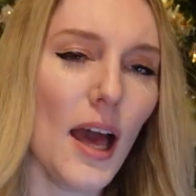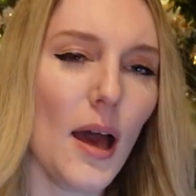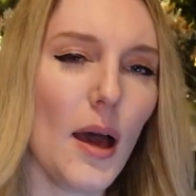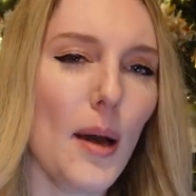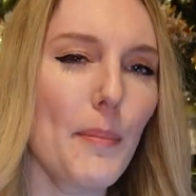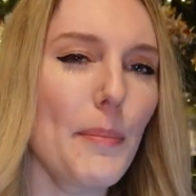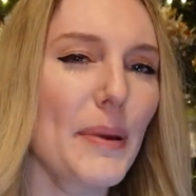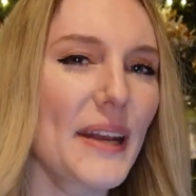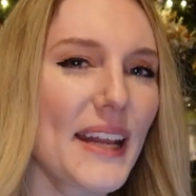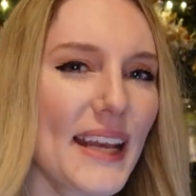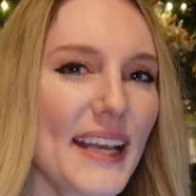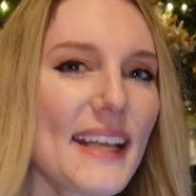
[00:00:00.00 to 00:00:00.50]

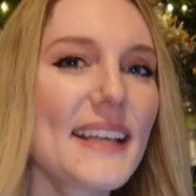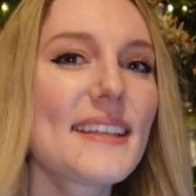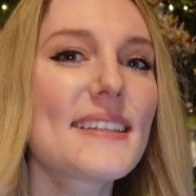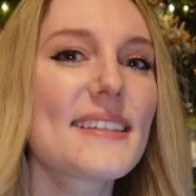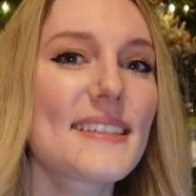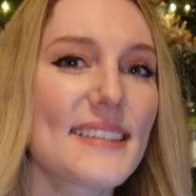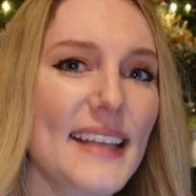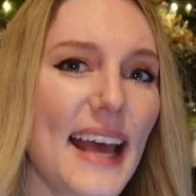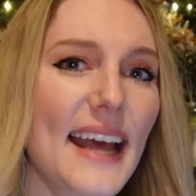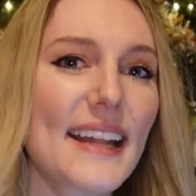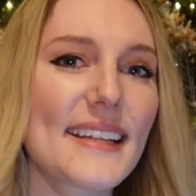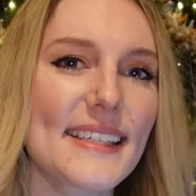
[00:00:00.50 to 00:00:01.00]
but it is
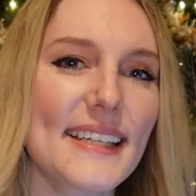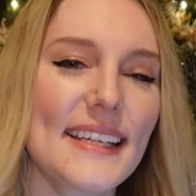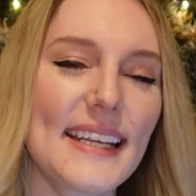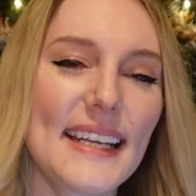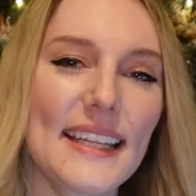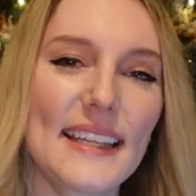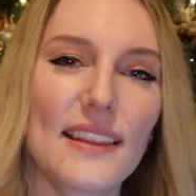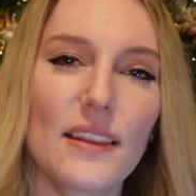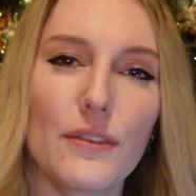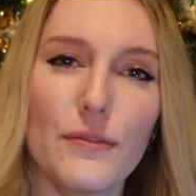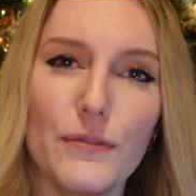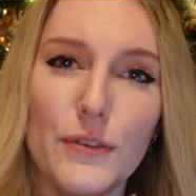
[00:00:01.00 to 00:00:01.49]
set
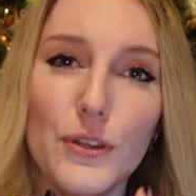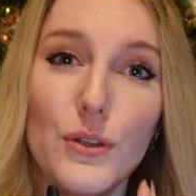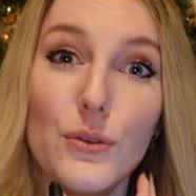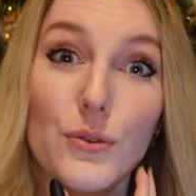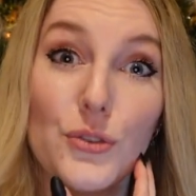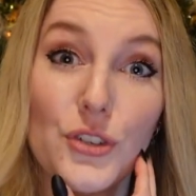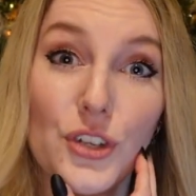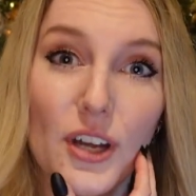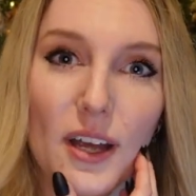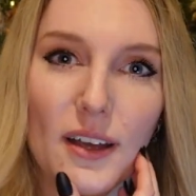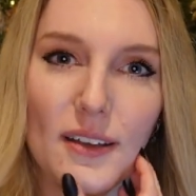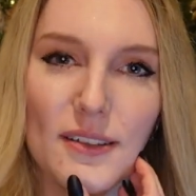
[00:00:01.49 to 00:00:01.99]
in the
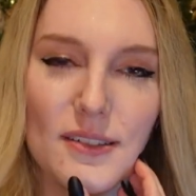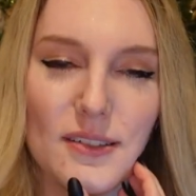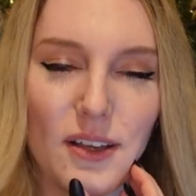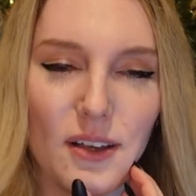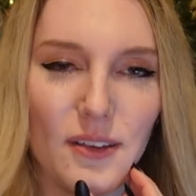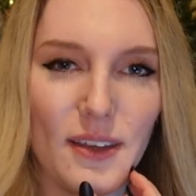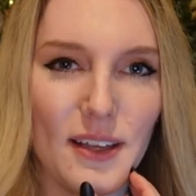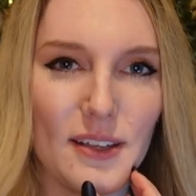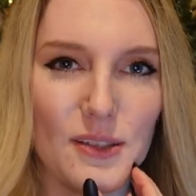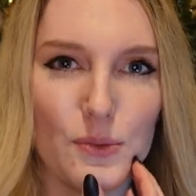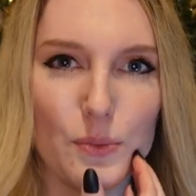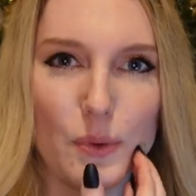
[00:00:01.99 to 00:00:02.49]
future,
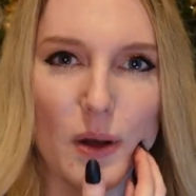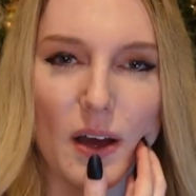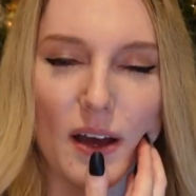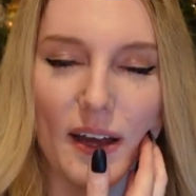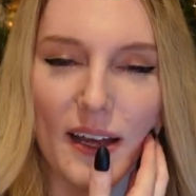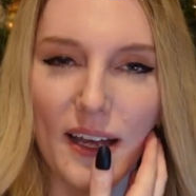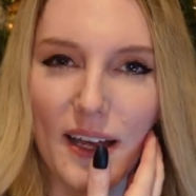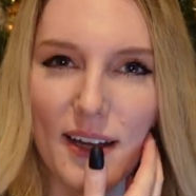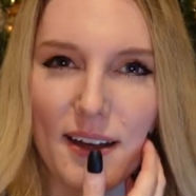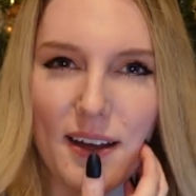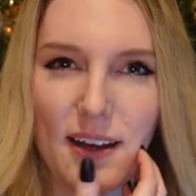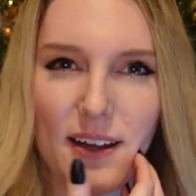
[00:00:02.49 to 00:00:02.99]
so that's
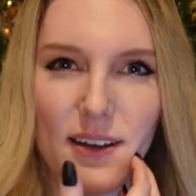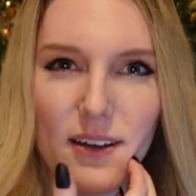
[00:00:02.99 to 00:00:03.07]
why